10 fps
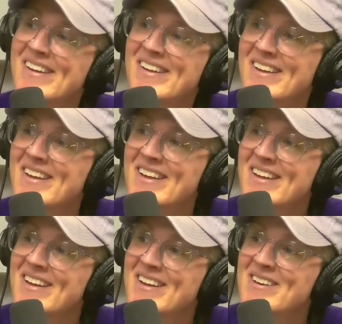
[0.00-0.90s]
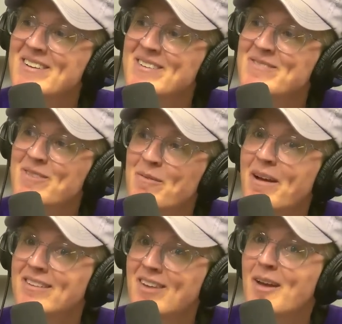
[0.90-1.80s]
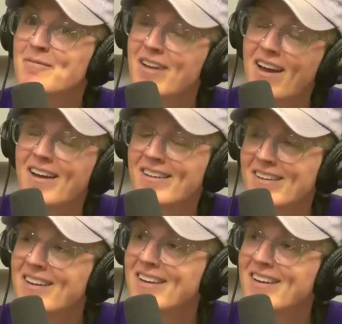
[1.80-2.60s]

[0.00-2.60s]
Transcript: That's I didn't know that. Bedtime, yeah. Wow.